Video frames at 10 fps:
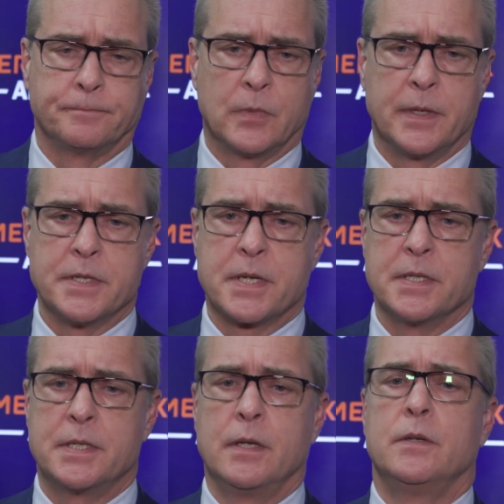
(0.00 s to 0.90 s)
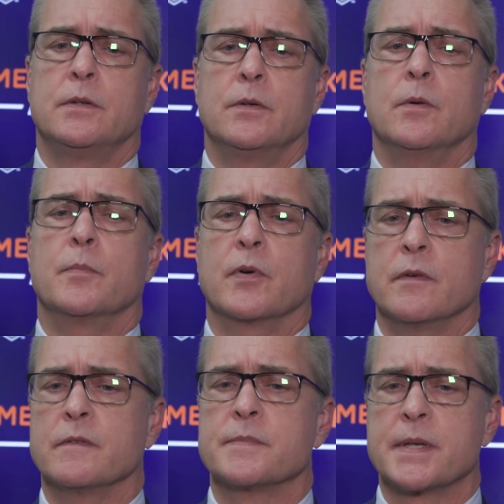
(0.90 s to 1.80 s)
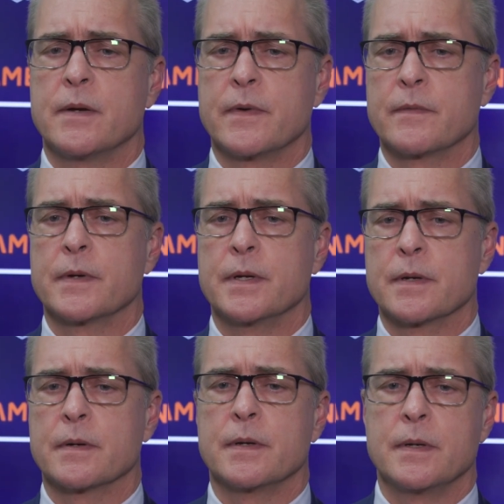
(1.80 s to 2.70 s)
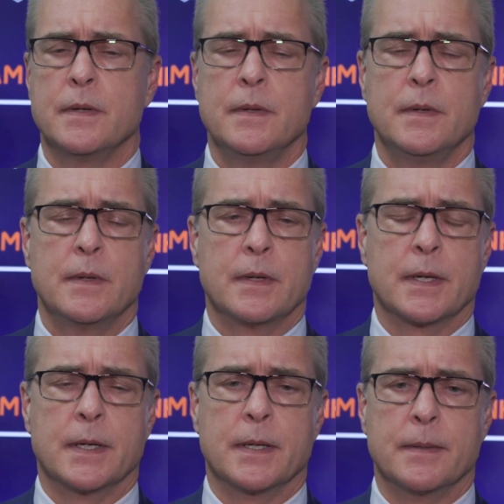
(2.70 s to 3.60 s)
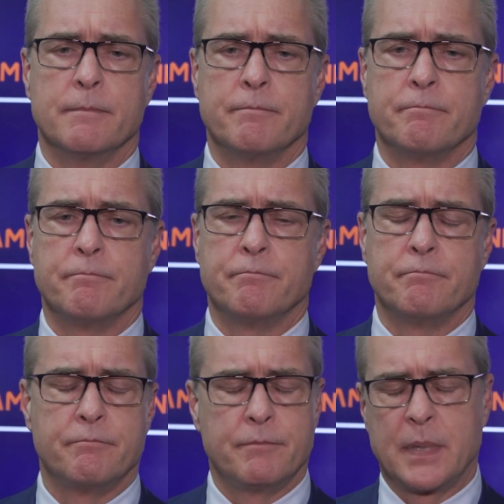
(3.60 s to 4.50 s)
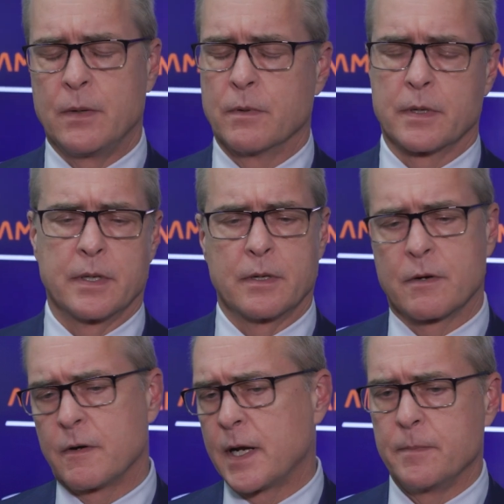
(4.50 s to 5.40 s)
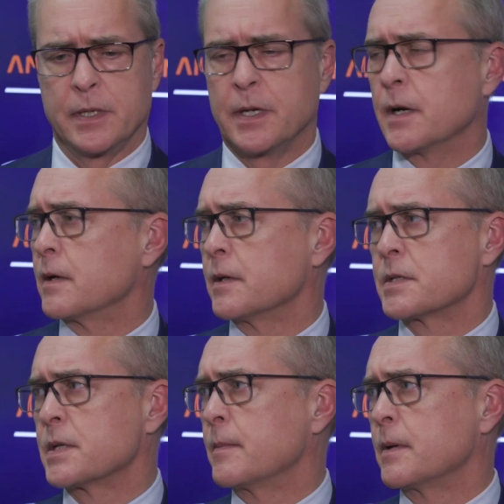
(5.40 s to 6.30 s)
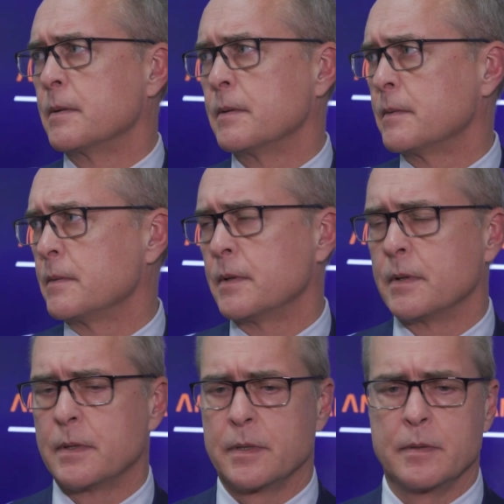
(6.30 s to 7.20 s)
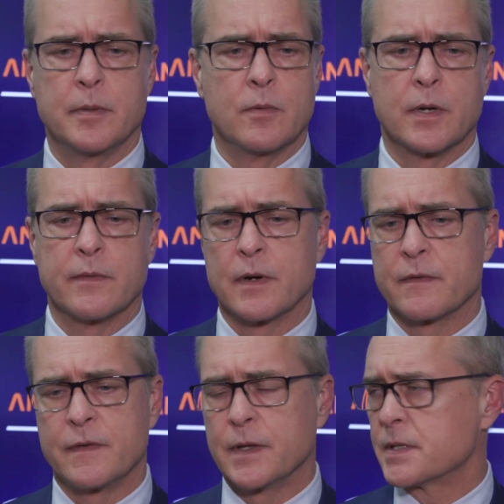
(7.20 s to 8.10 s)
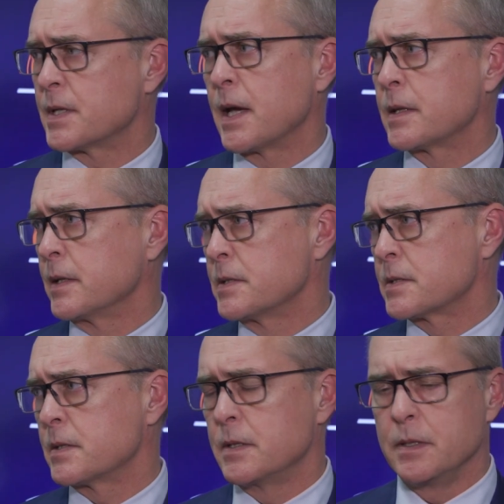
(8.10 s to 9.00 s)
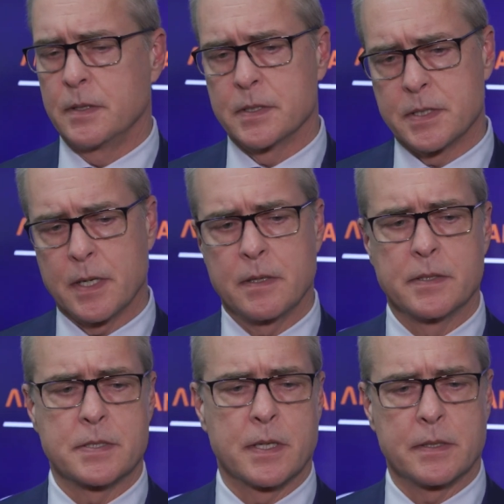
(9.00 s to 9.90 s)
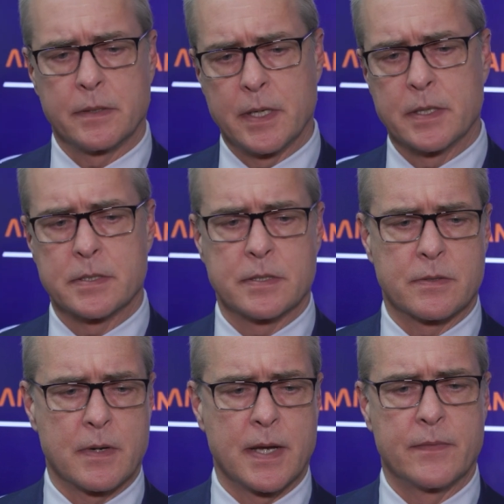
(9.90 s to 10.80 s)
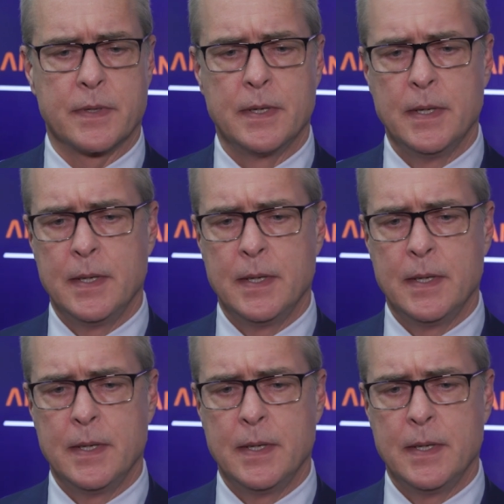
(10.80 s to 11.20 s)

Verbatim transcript: Well, he's continued to improve himself every year, and um, he worked incredibly hard this summer uh, to be one of our fittest athletes, and you can tell he's got the legs, he's driving.